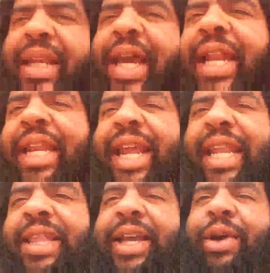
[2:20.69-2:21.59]
Not in
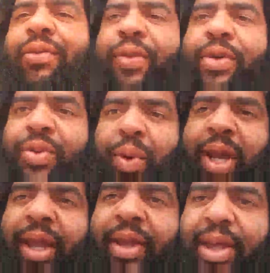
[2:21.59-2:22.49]
any like overt
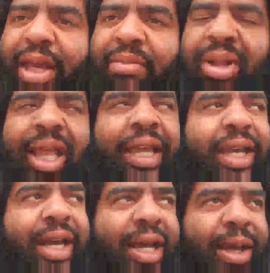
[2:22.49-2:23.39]
way, but
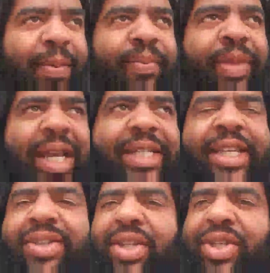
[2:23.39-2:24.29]
like a
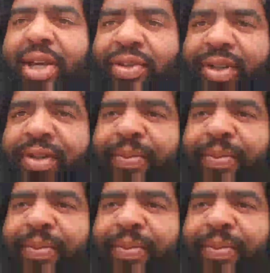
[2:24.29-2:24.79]
distance hustle.